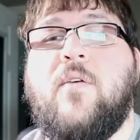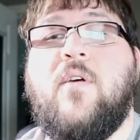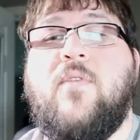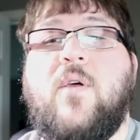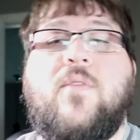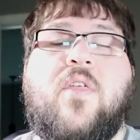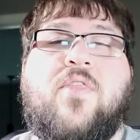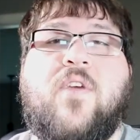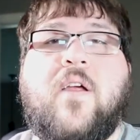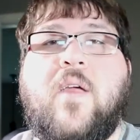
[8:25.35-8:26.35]
reviewing the
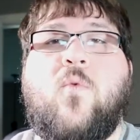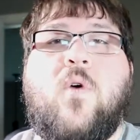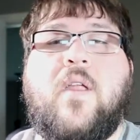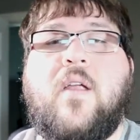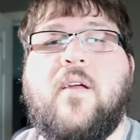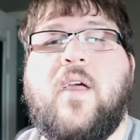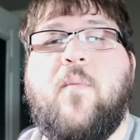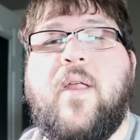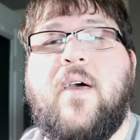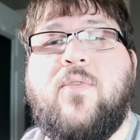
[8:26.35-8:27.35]
3100
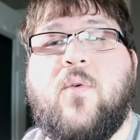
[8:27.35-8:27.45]
coming out,